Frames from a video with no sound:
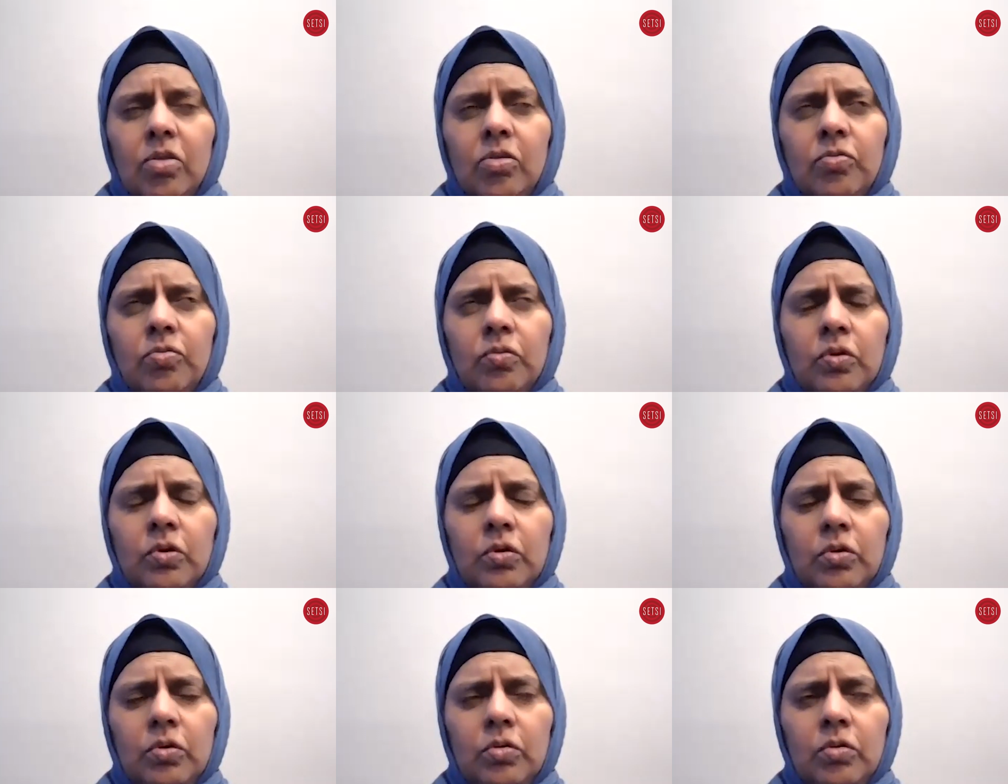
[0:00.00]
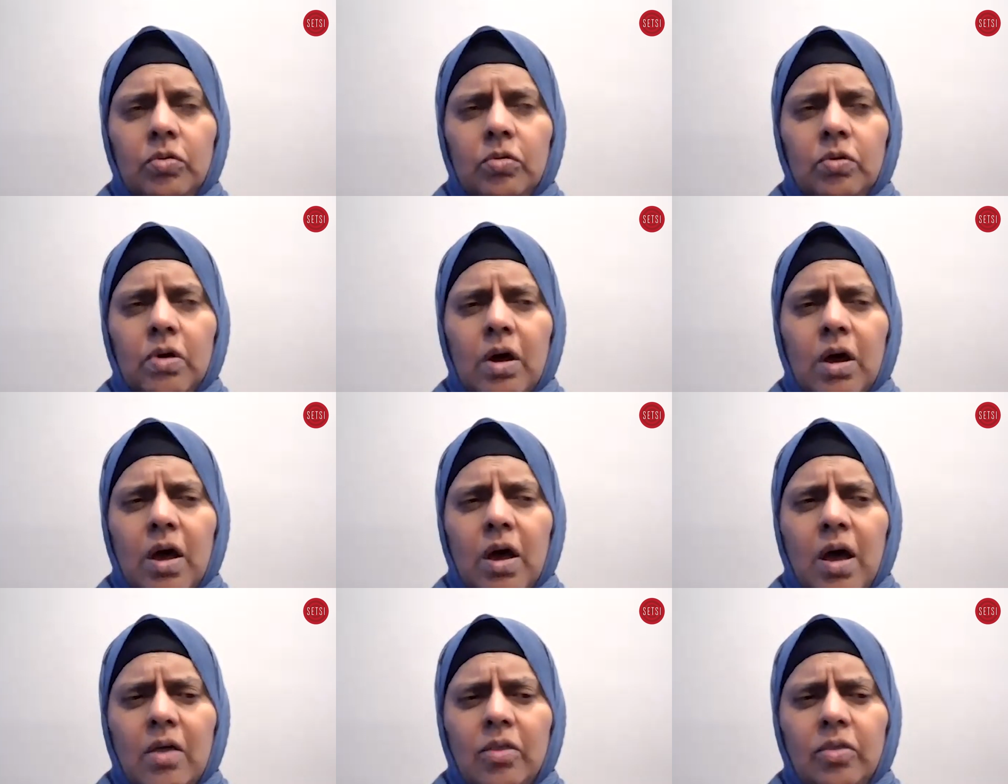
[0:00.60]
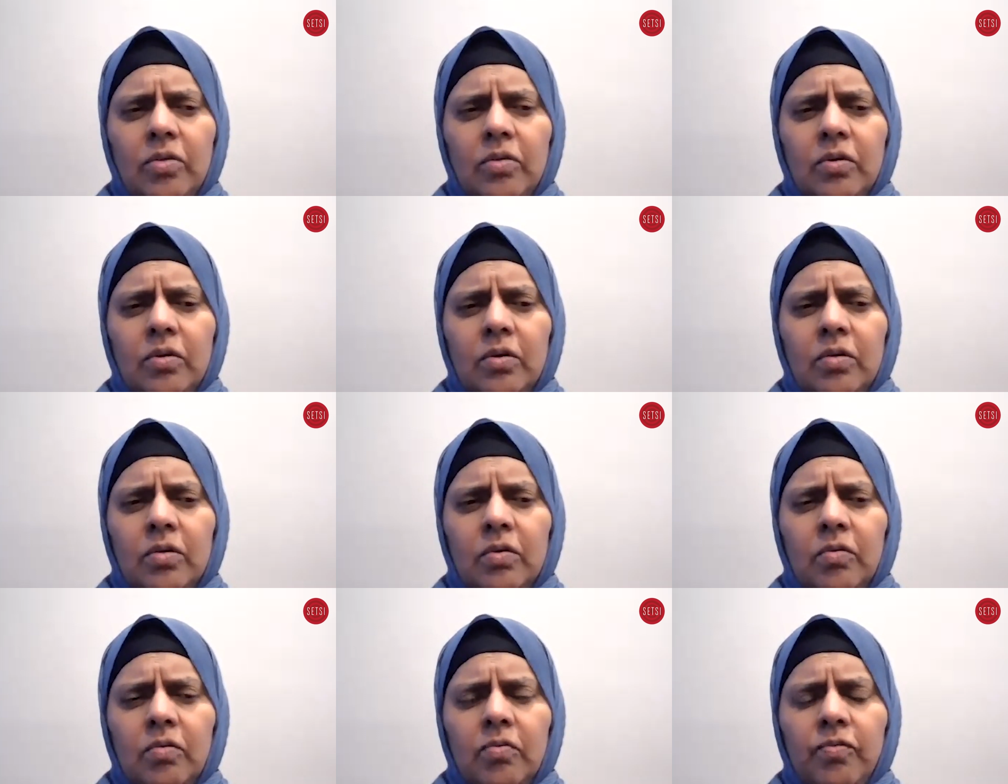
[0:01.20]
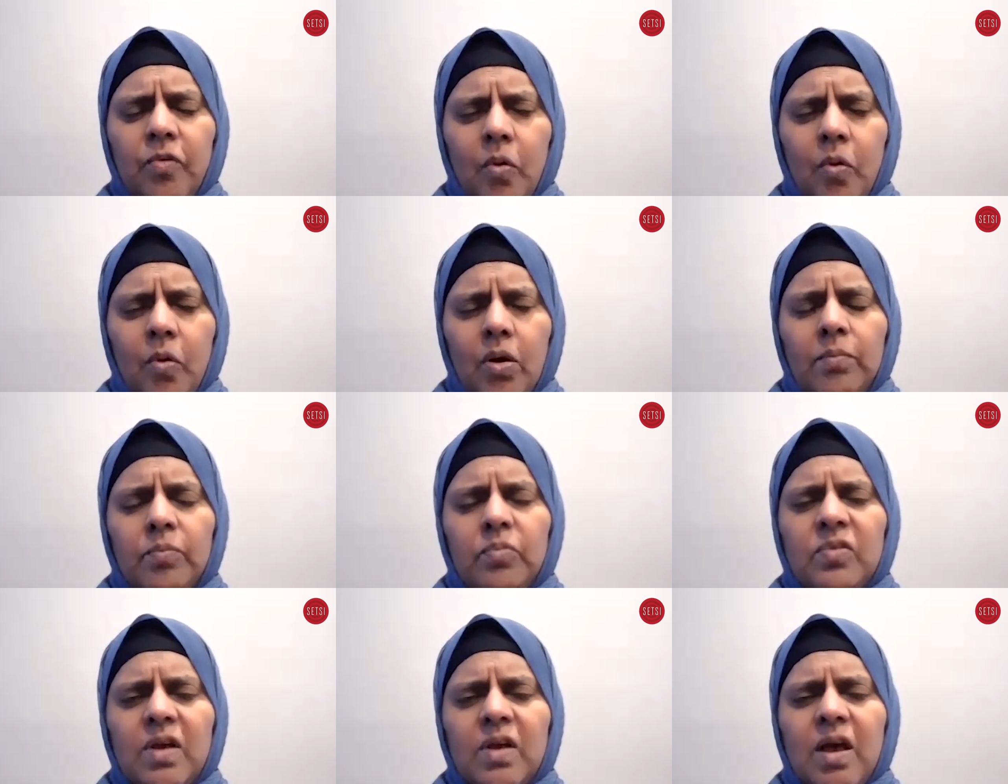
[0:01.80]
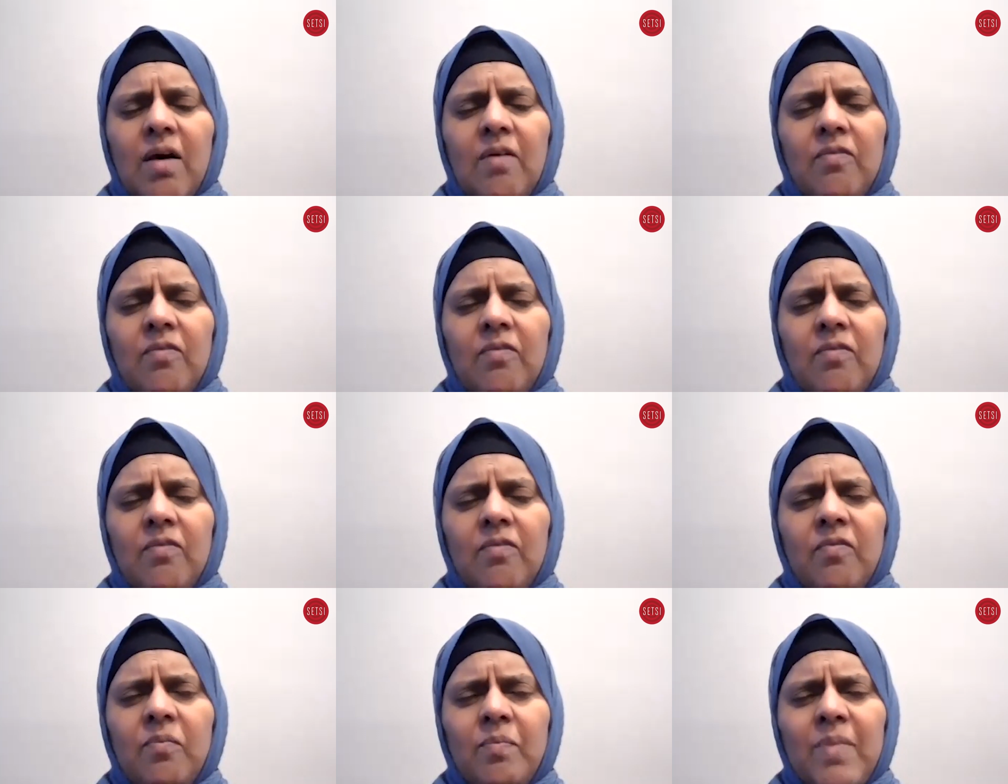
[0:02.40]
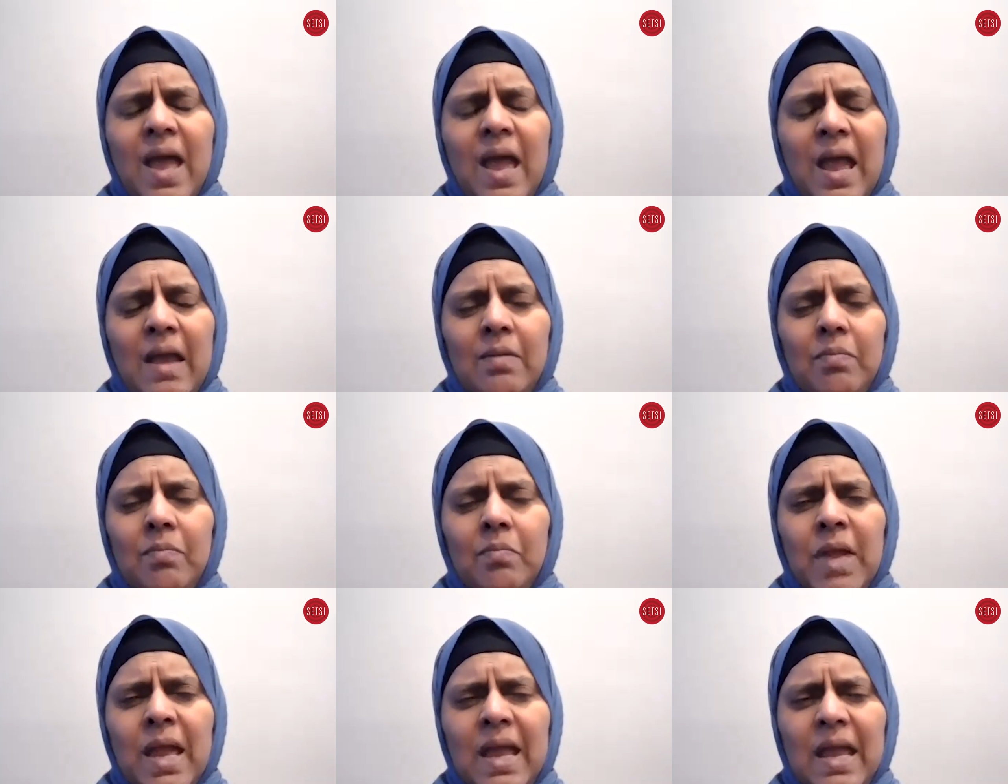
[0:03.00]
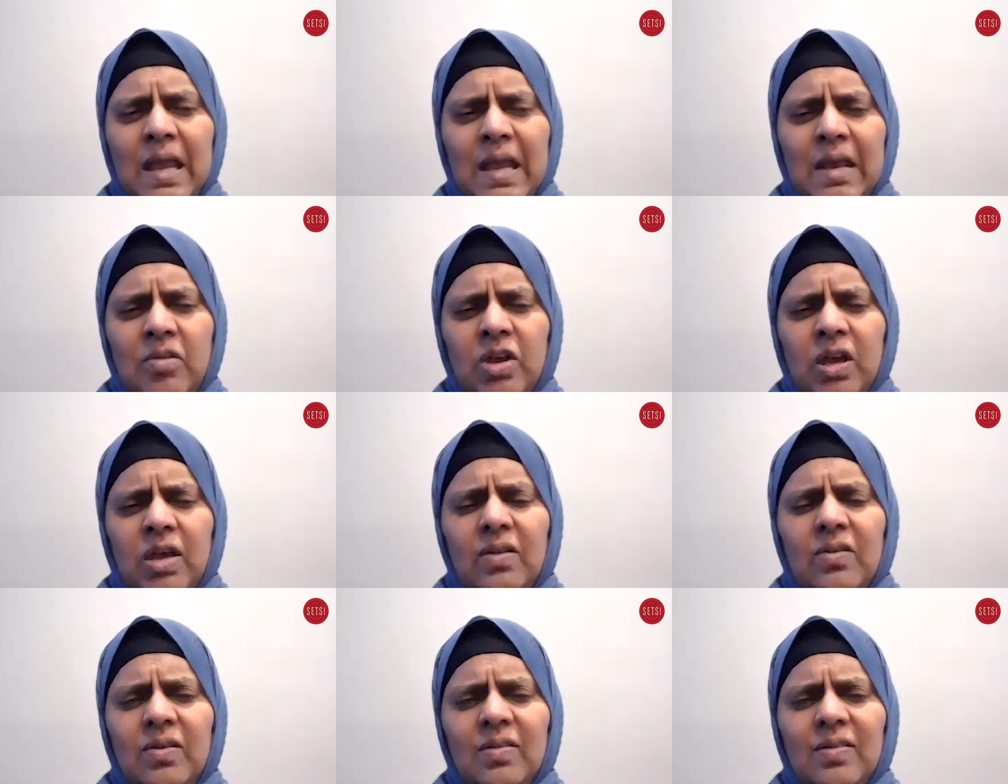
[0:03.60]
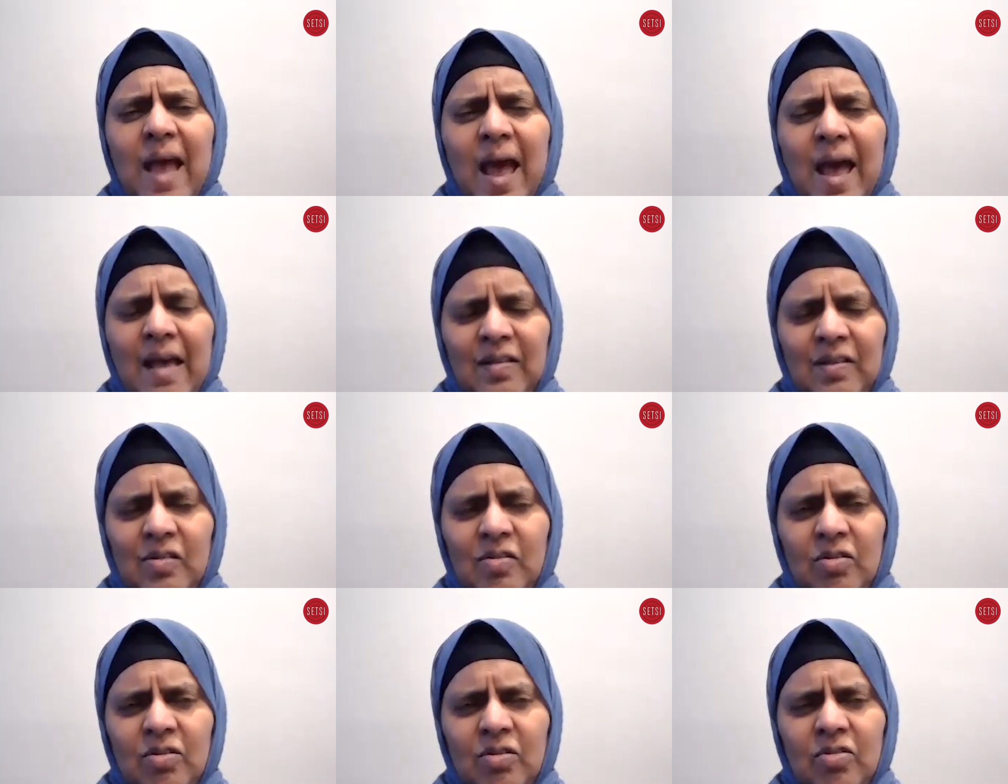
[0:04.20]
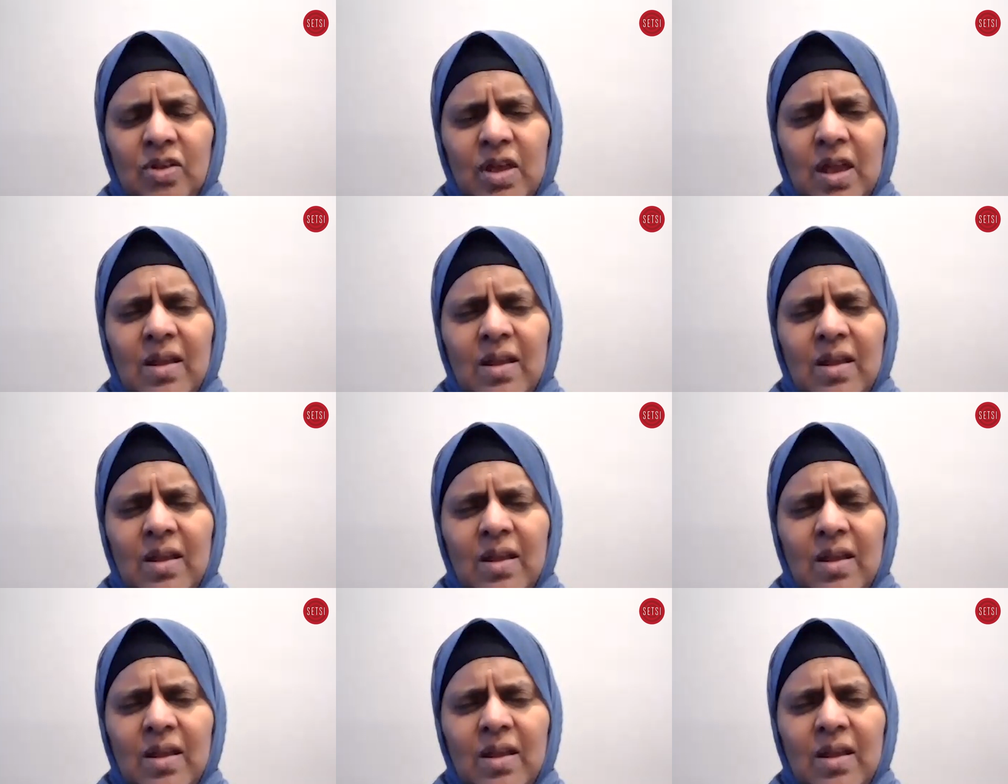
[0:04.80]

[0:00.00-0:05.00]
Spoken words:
through other forms of man-made disasters.